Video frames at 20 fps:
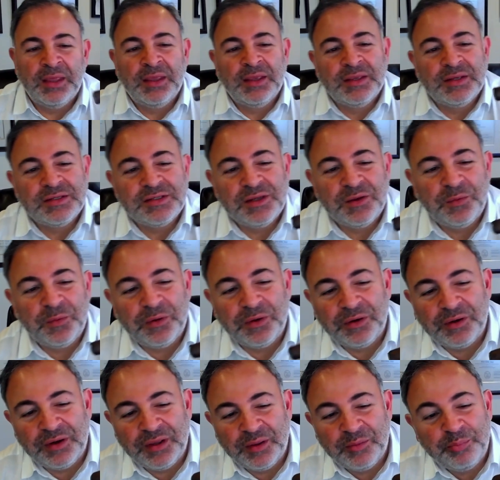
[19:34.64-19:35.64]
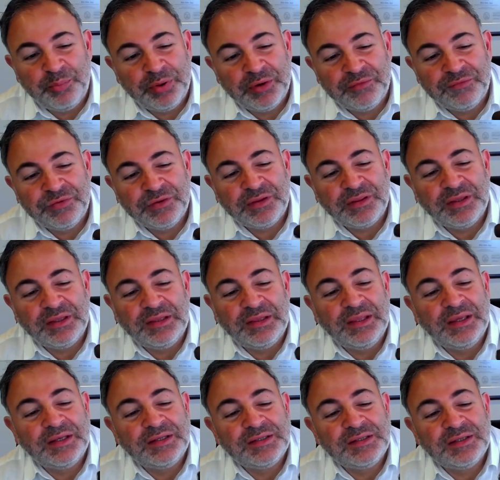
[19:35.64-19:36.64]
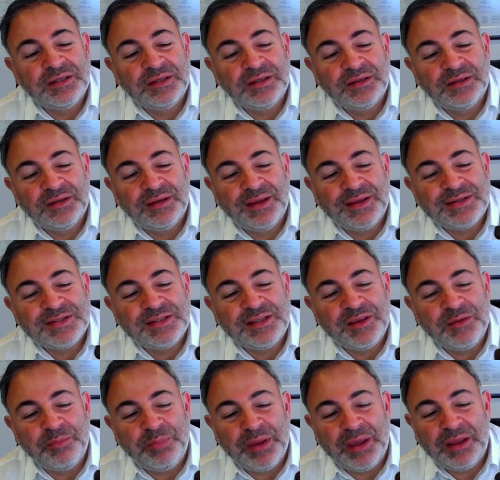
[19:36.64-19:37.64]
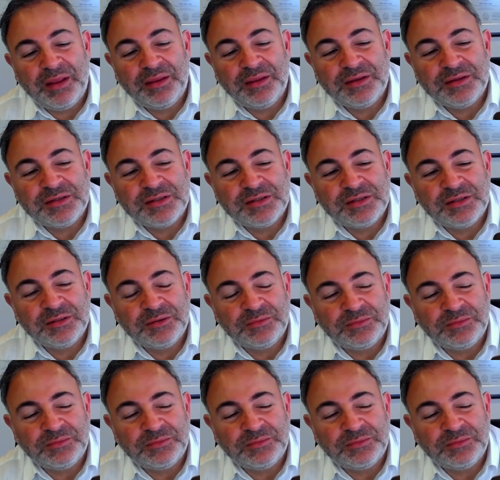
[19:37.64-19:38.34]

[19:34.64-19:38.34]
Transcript: So we're perfectly lit, nicely balanced.